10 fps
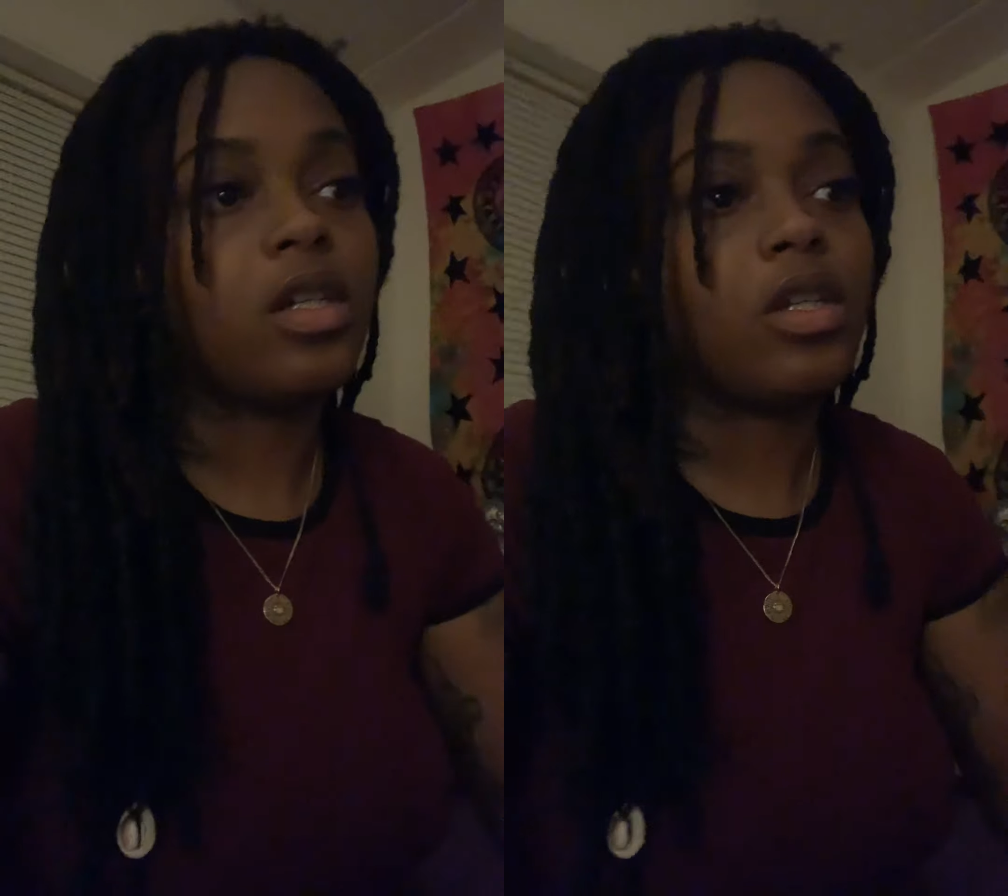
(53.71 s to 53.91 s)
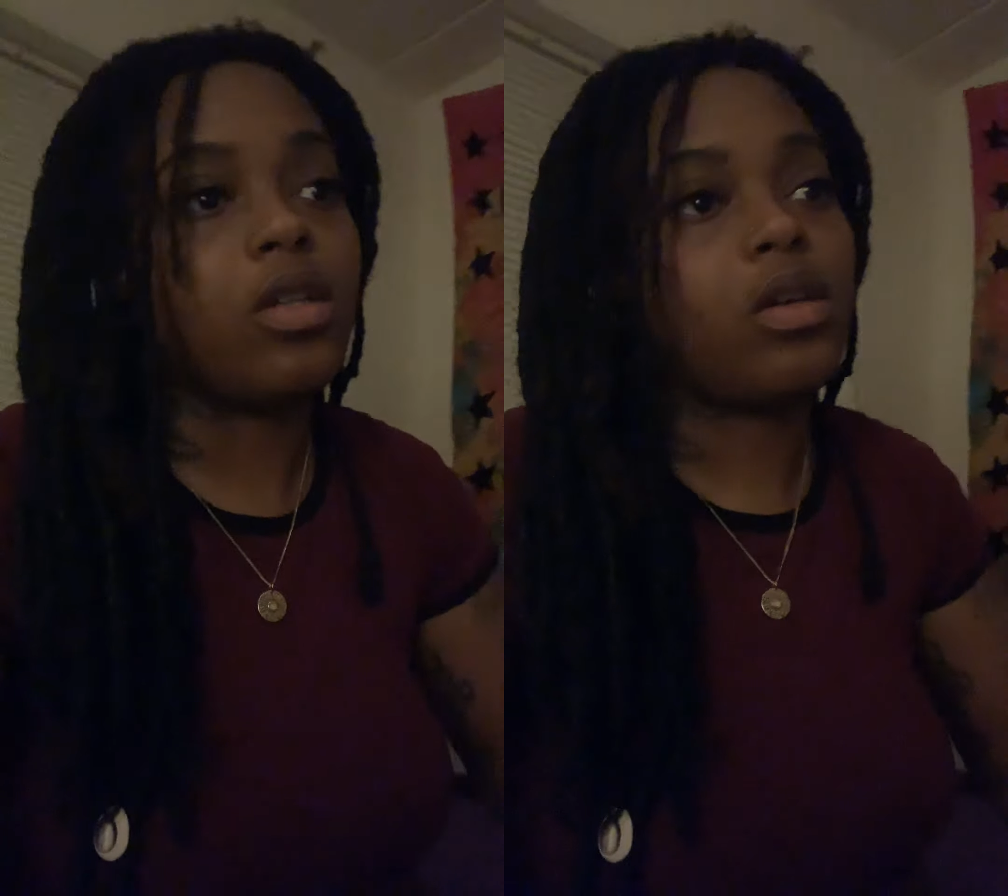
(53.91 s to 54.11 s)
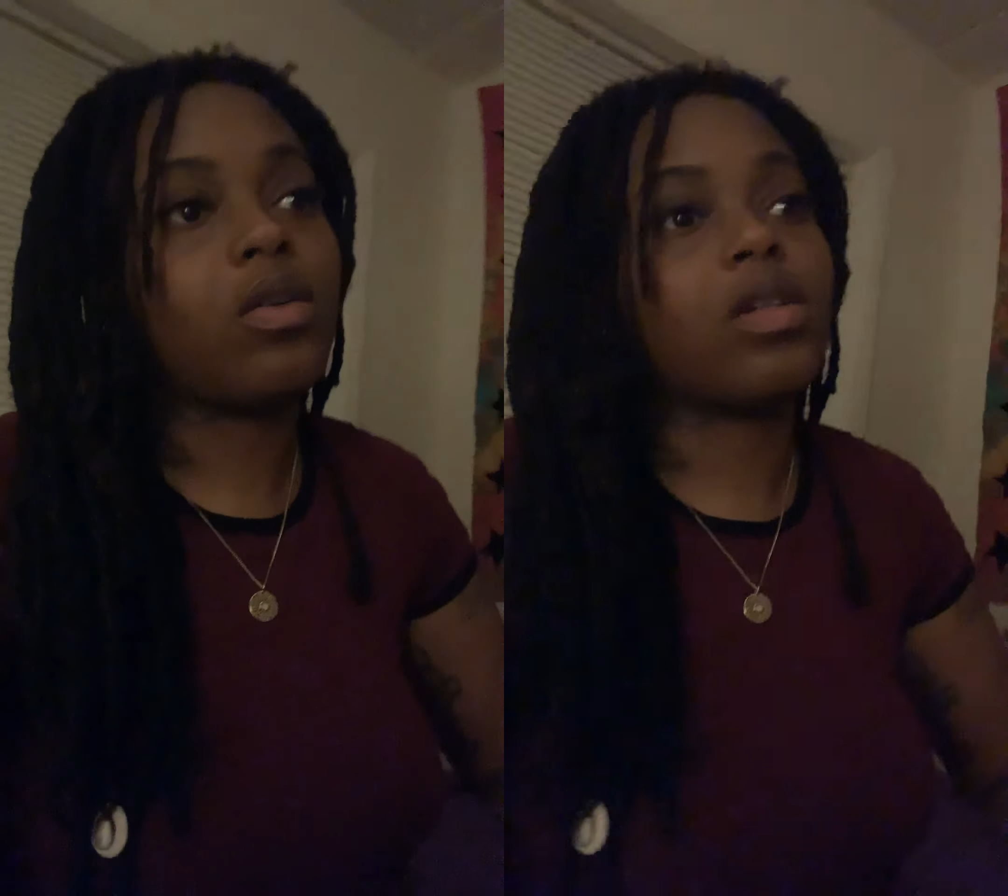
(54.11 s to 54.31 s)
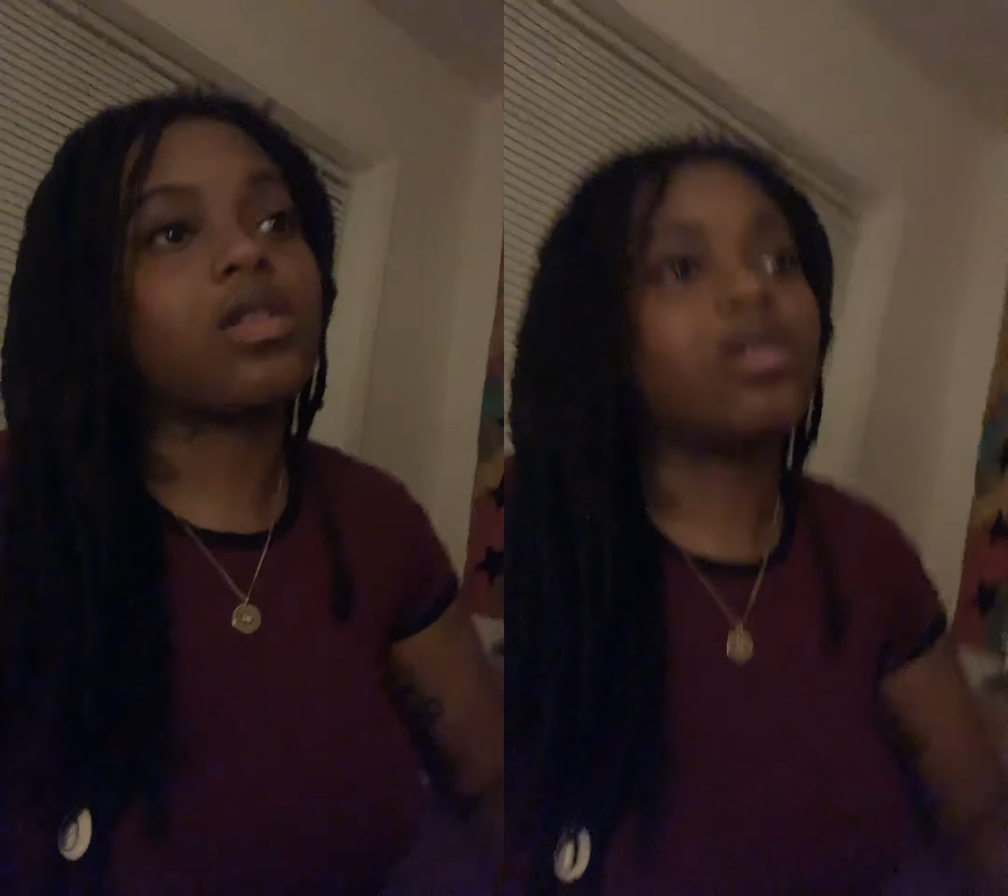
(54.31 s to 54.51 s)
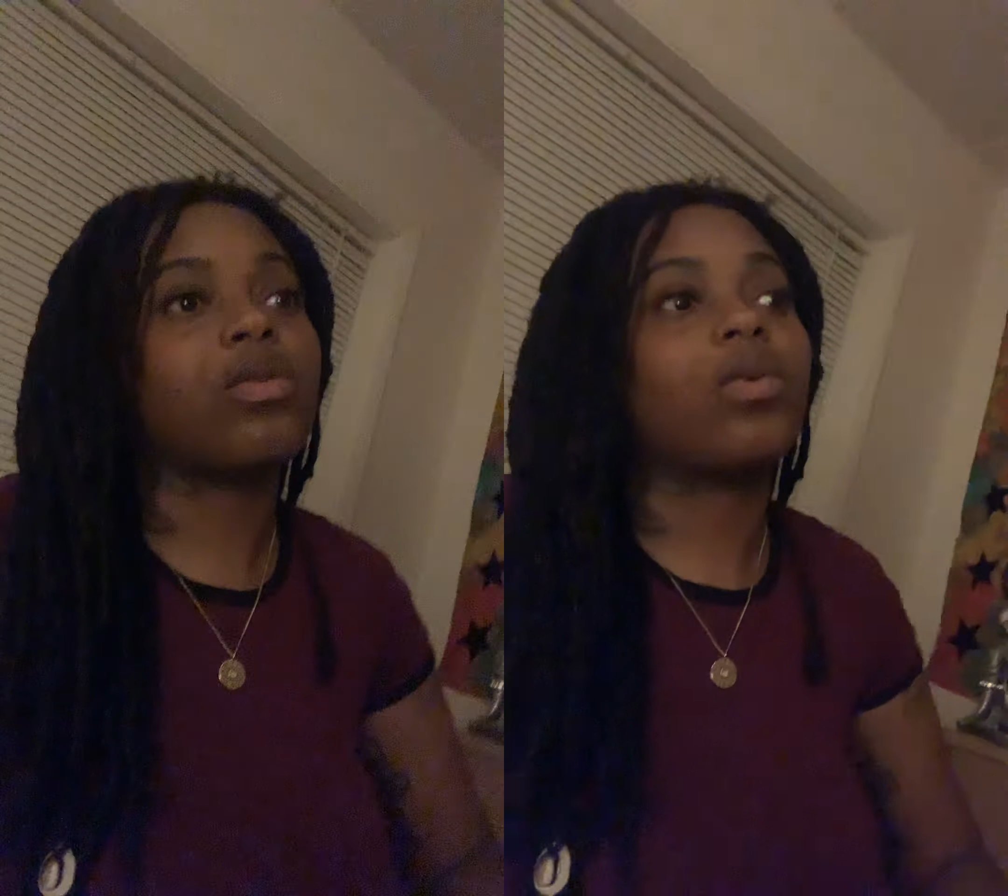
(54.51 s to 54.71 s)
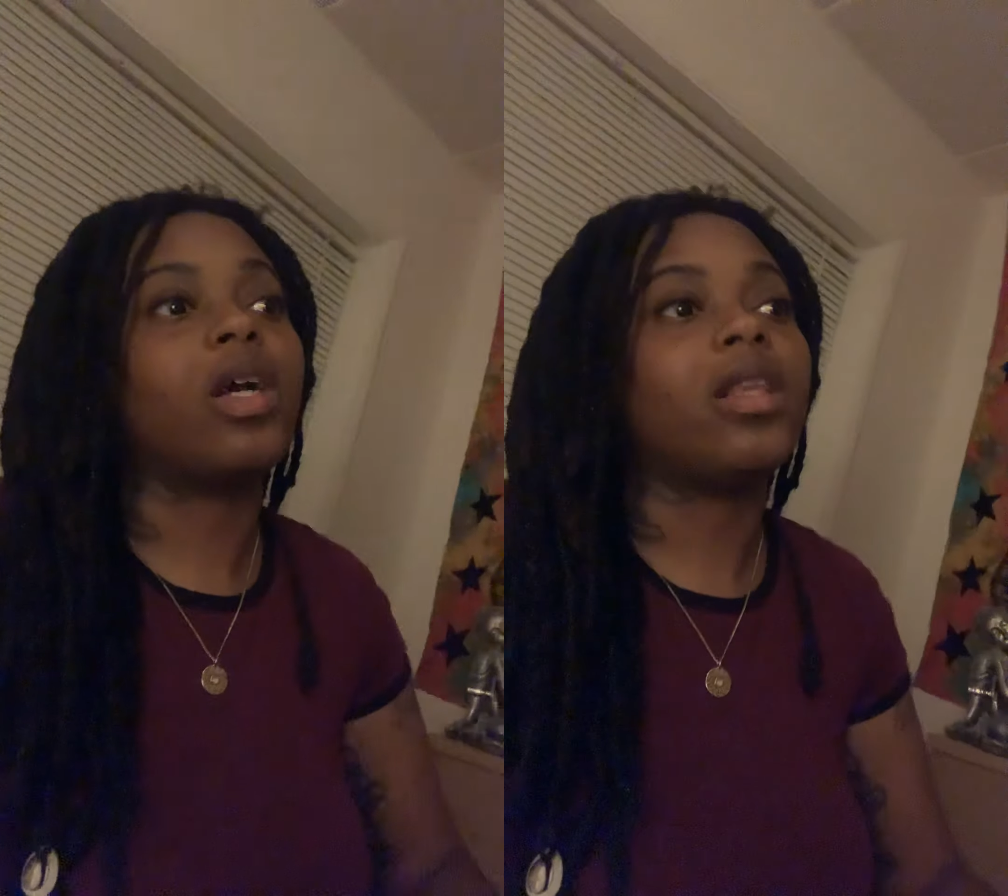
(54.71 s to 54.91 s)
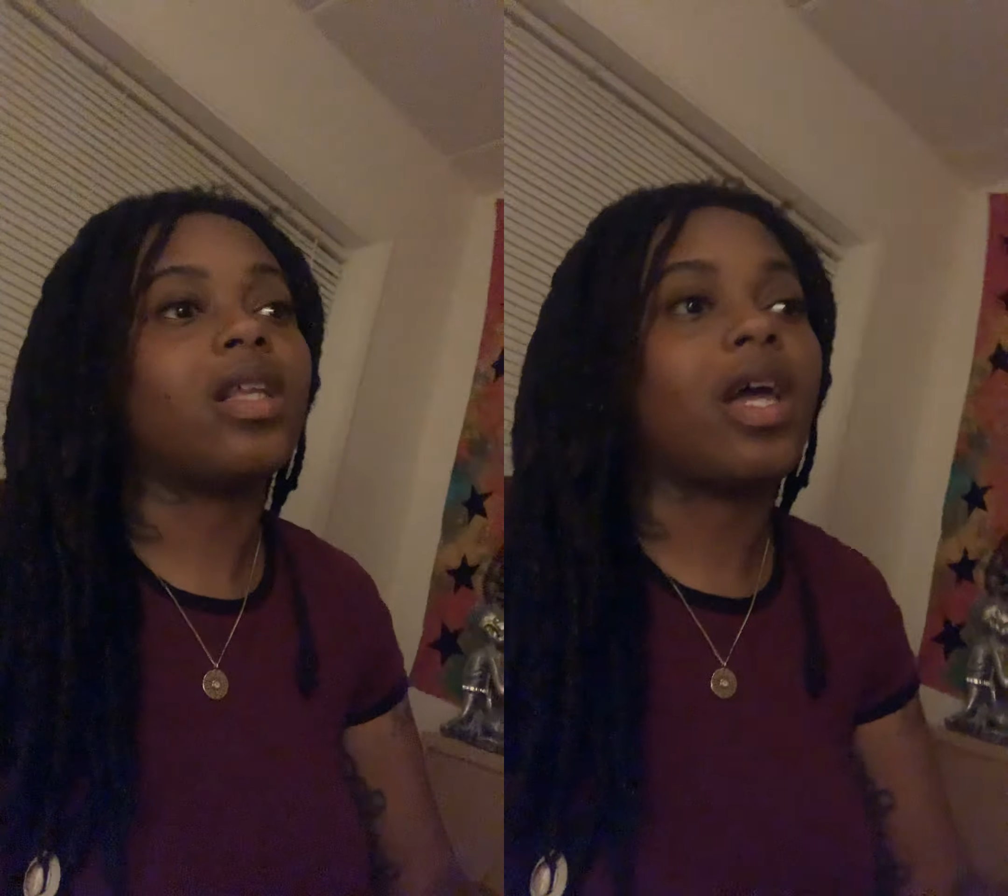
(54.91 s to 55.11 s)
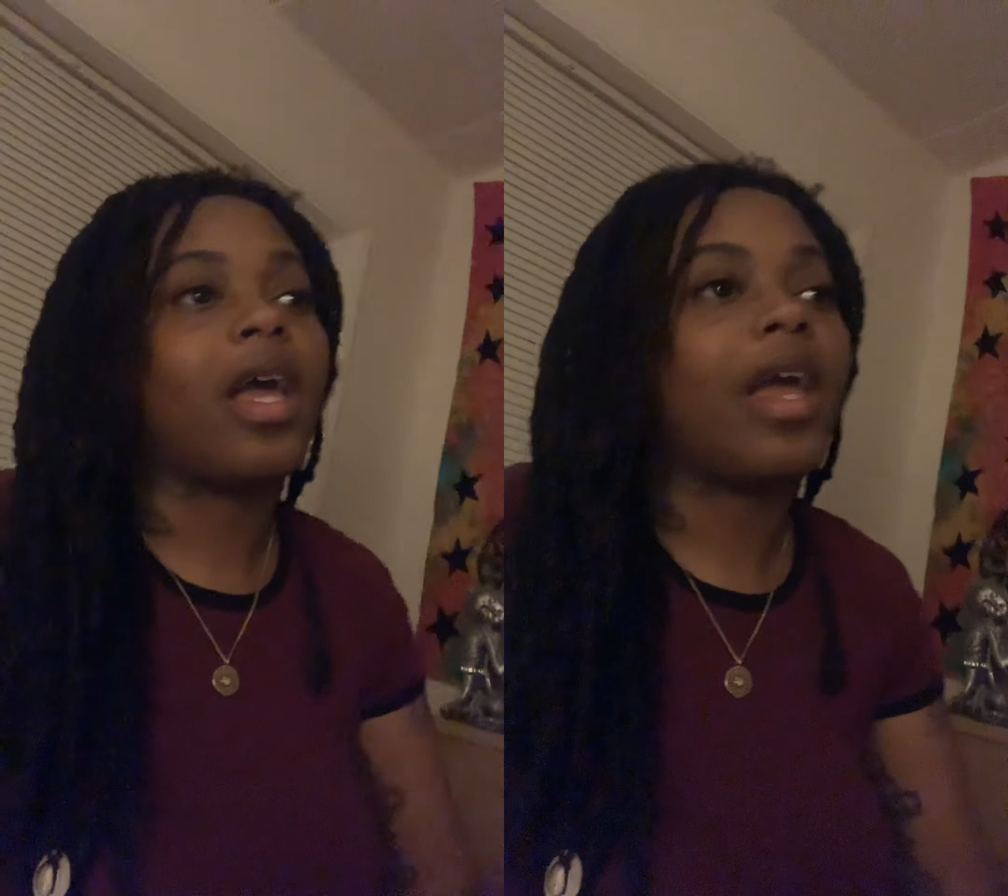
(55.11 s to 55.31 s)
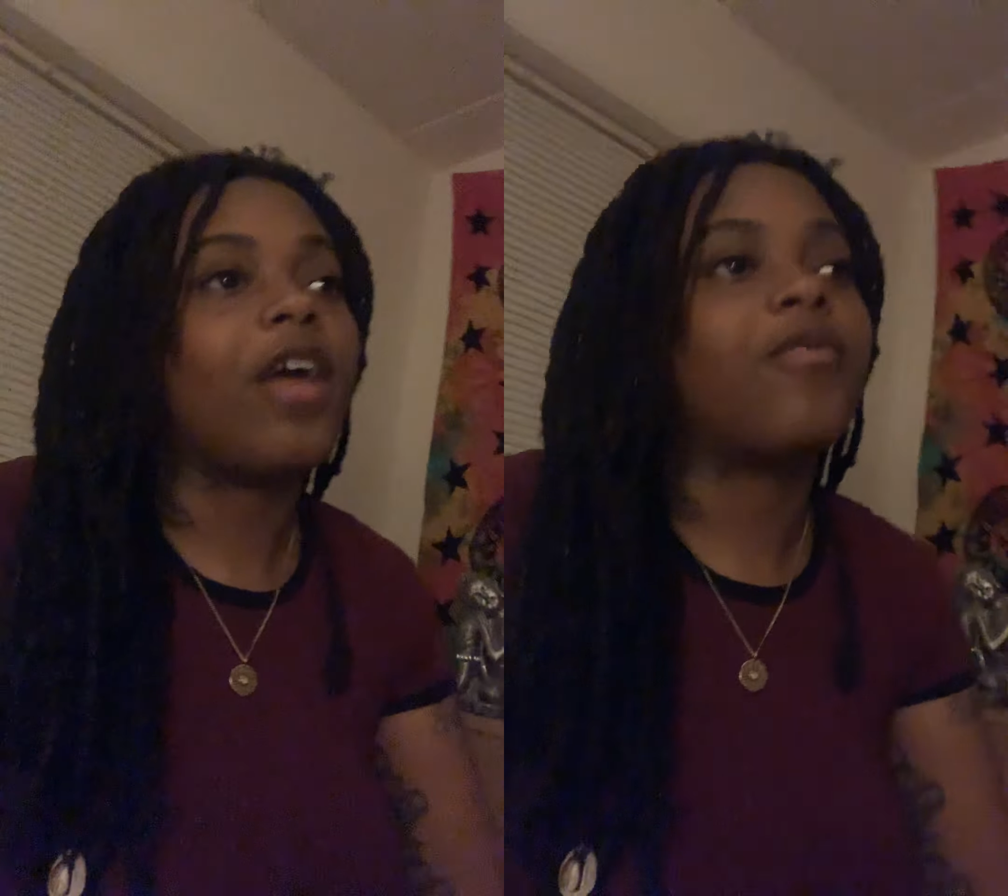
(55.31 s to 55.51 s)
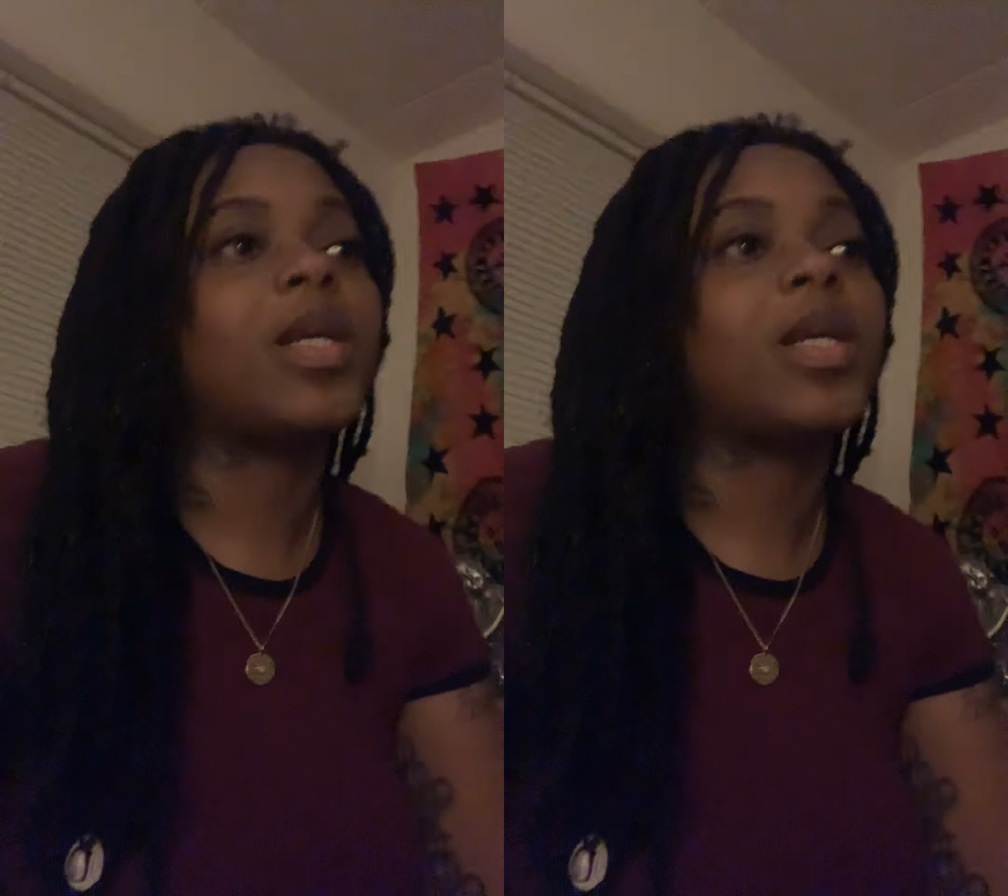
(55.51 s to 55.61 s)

you know, this little gut that I have,